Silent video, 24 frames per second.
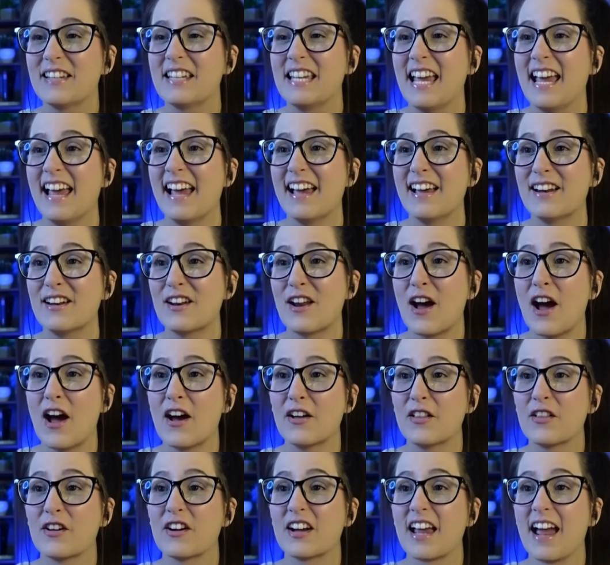can't
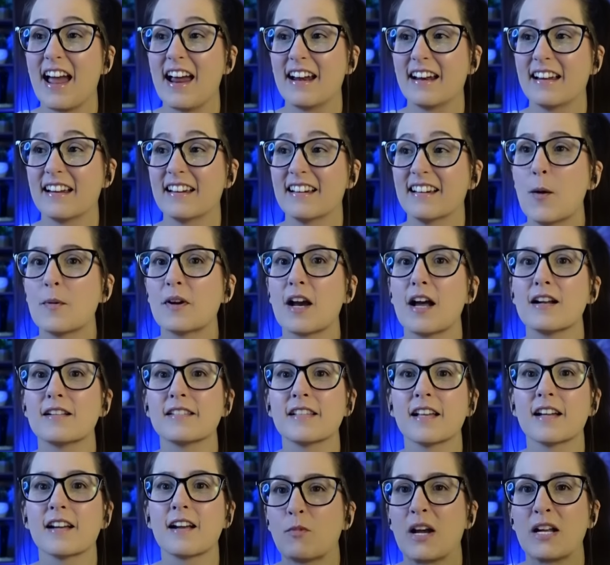not look at it. Oh my god,
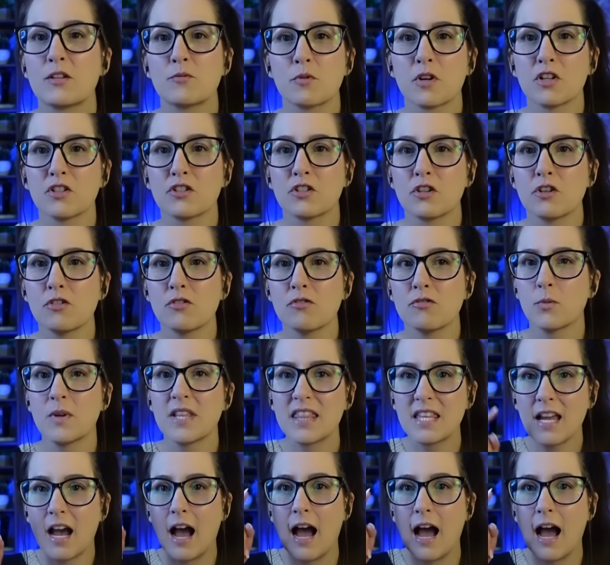it's like Wayne's World 2 with the